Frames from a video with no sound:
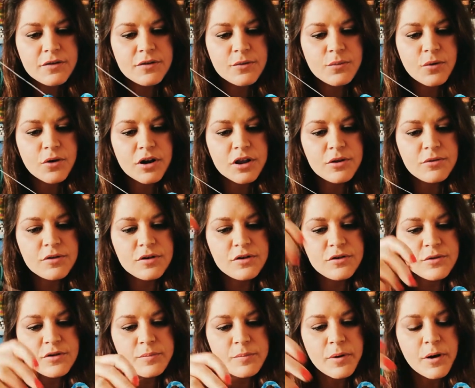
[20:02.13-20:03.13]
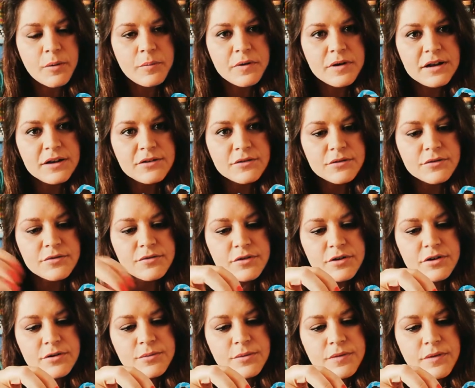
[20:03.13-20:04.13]
So what I usually do is pop the needle
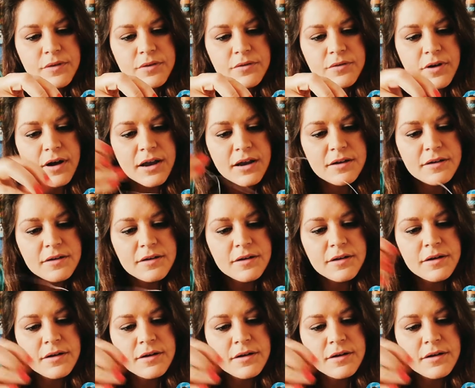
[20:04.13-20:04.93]
through and the thread,